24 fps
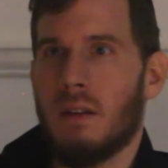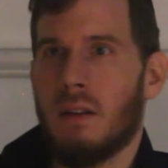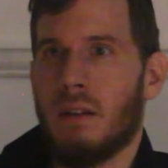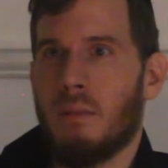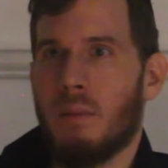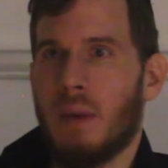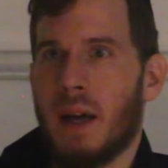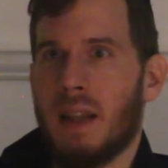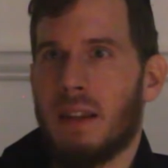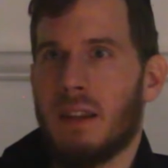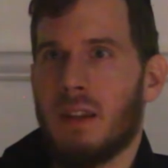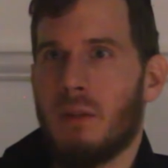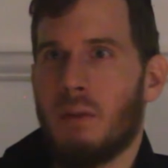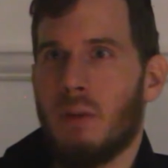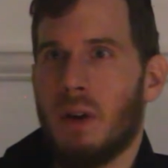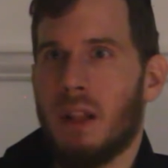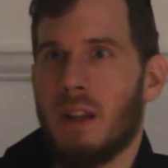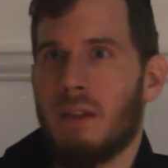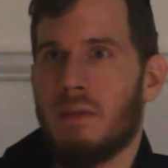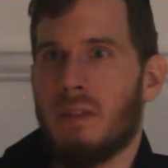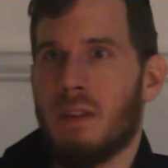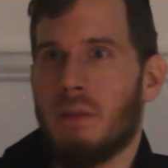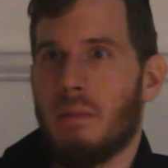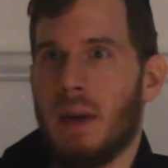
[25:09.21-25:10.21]
to bend the
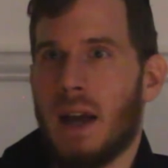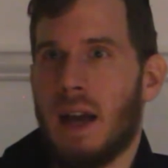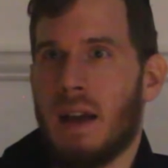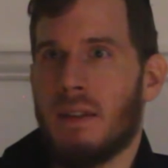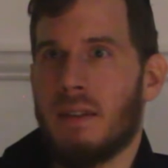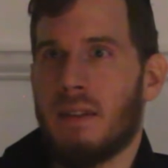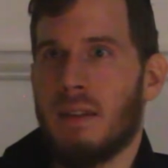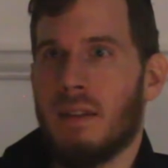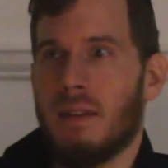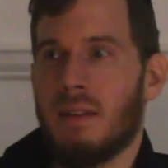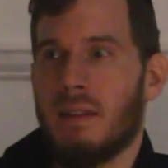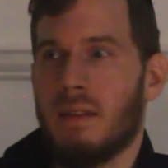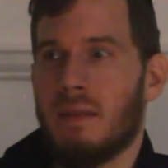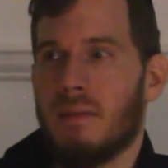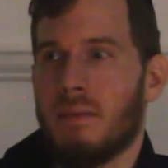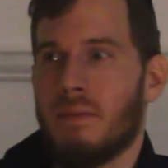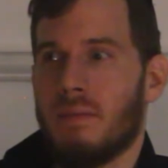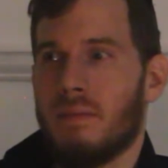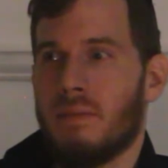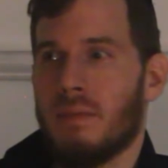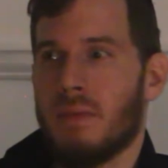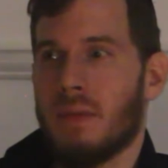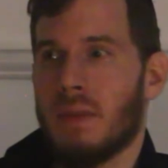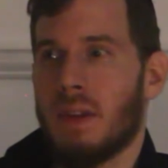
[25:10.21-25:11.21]
will of the masses
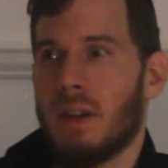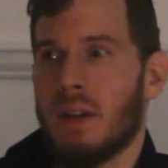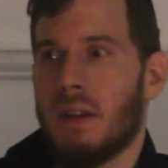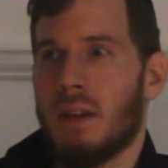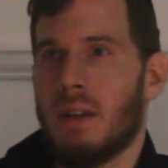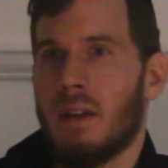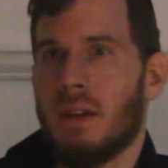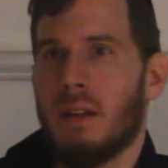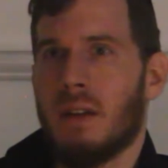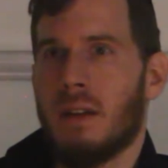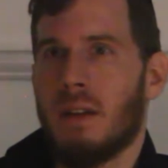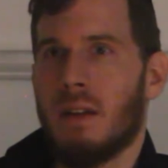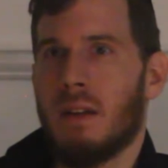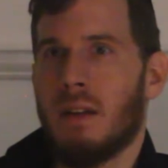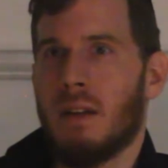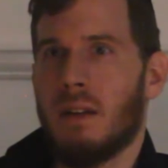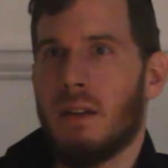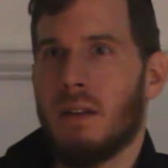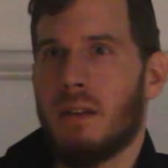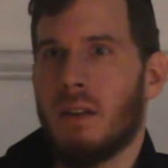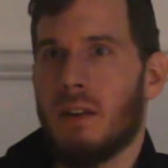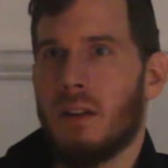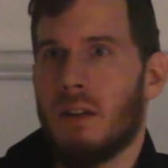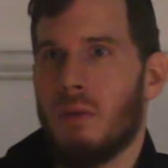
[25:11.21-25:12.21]

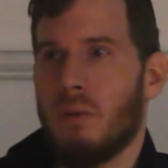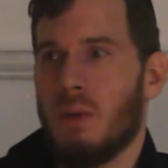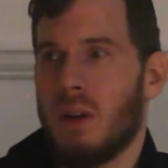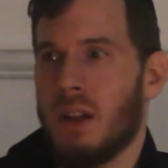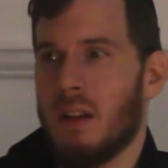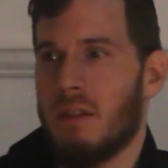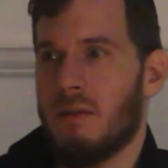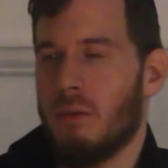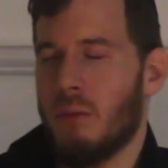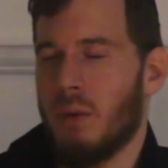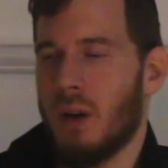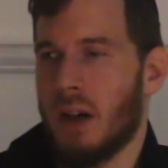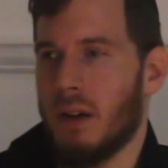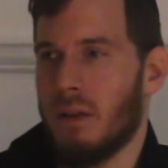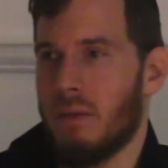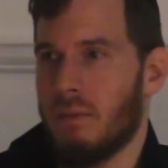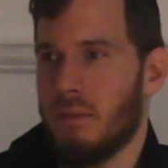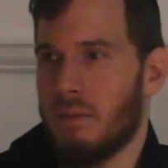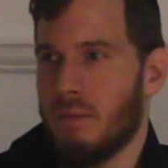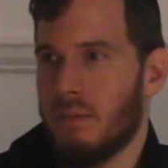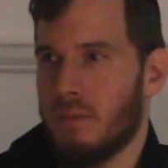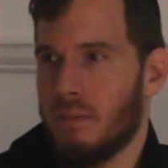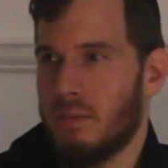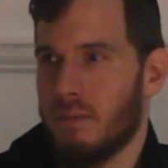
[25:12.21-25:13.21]
to the will of one.
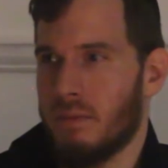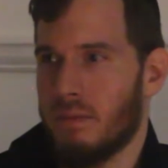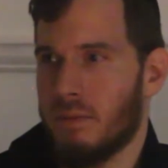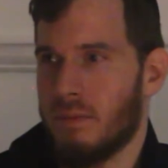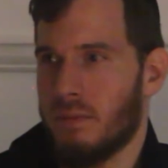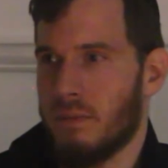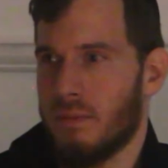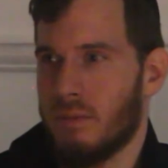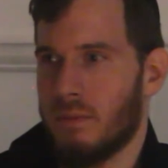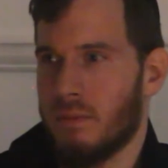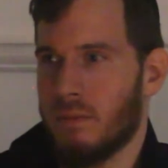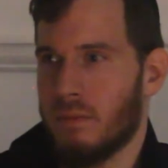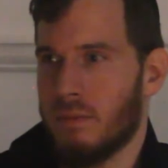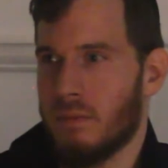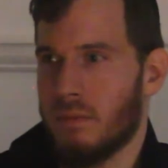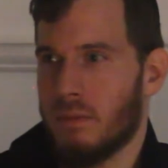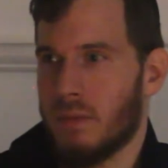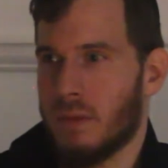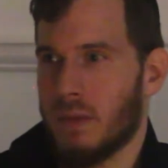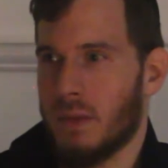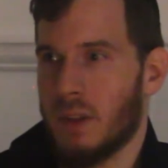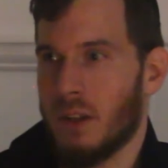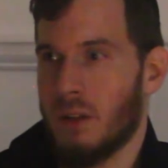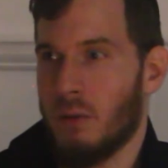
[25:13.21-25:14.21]

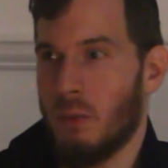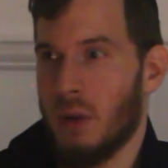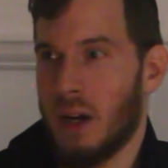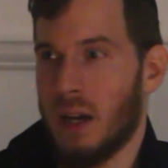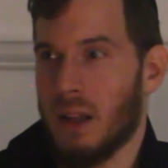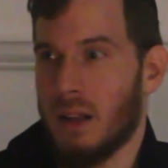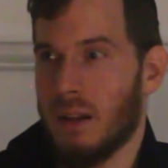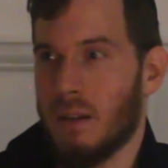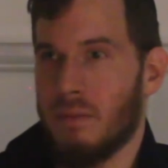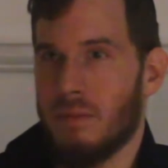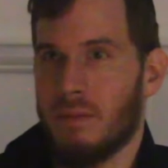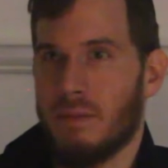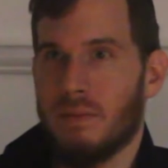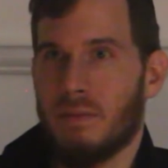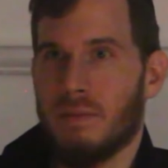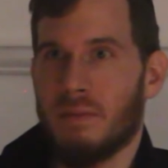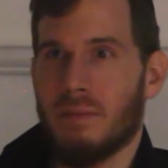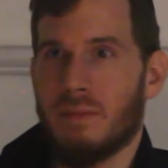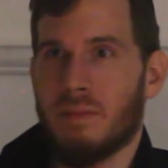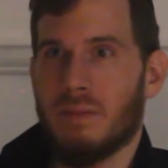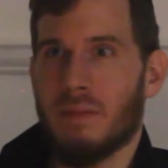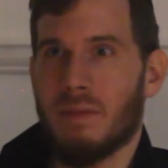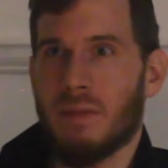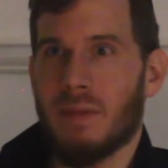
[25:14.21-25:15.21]
The will,
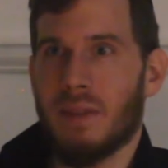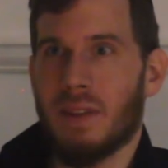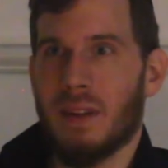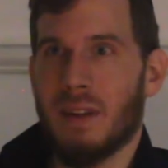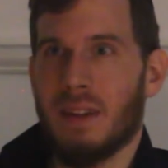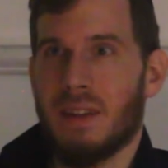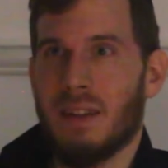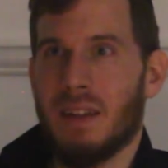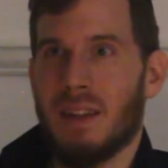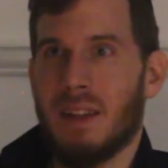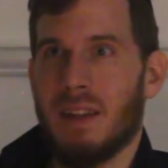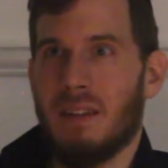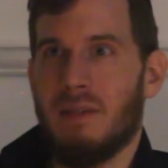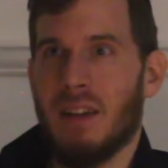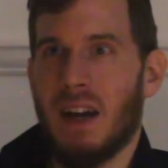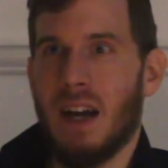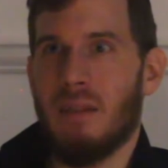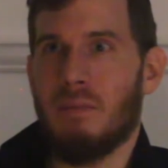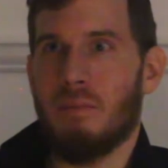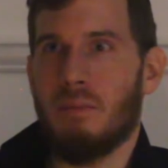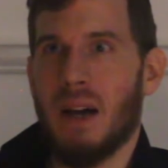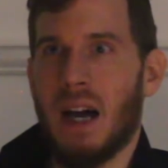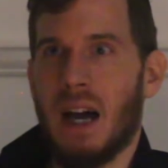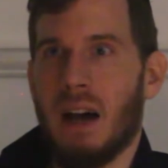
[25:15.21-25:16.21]
the
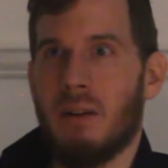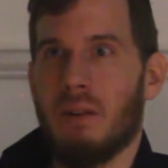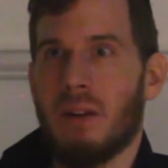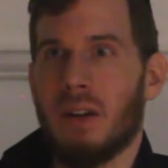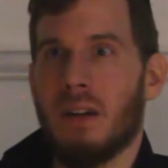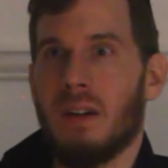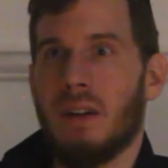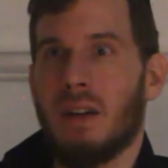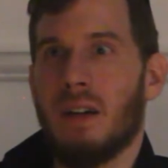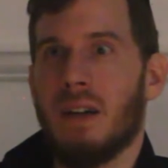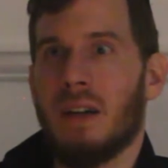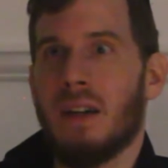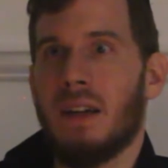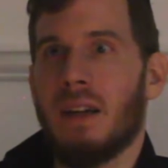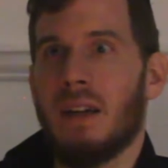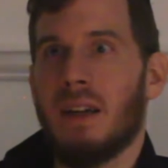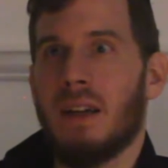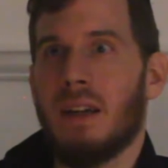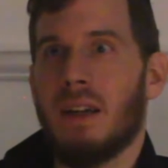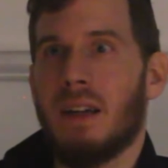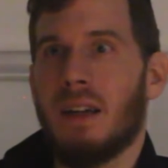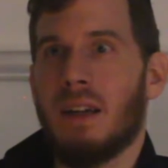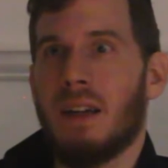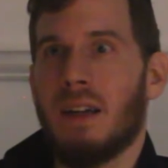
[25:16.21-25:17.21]
divine power
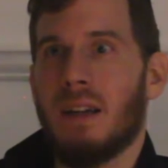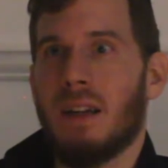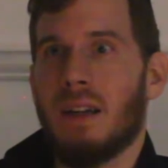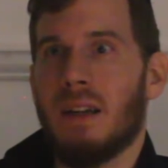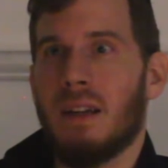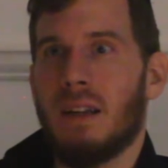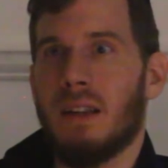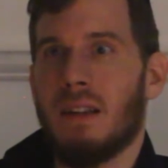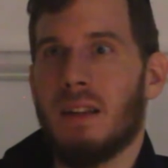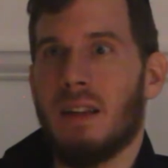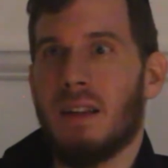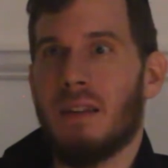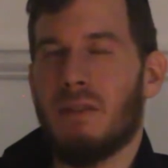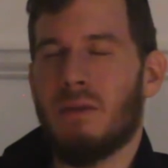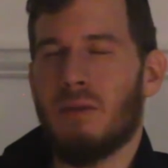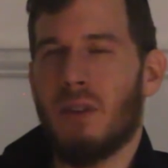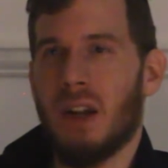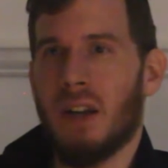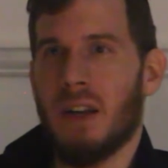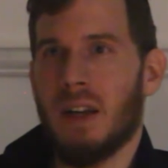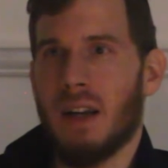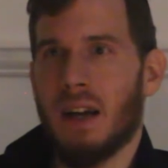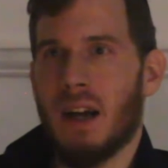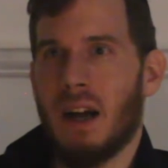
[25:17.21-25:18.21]
that's
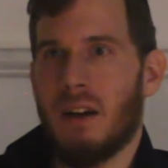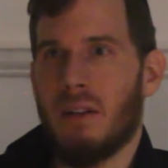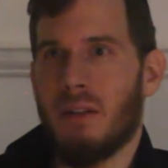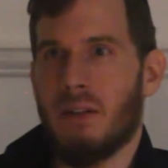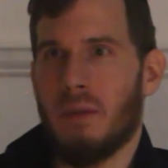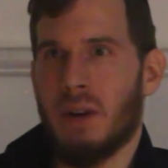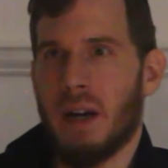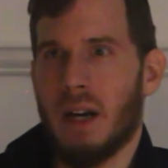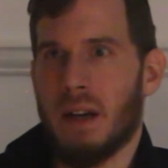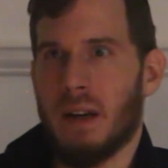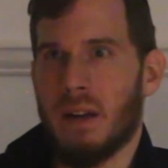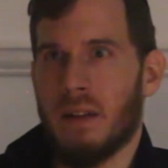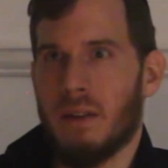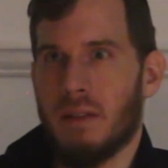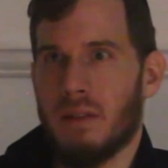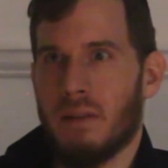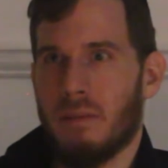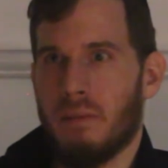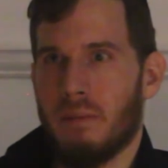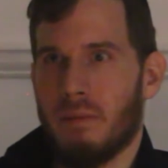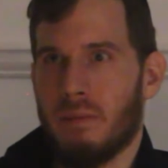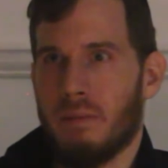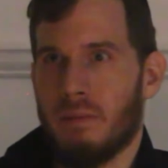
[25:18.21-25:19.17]
running our awareness.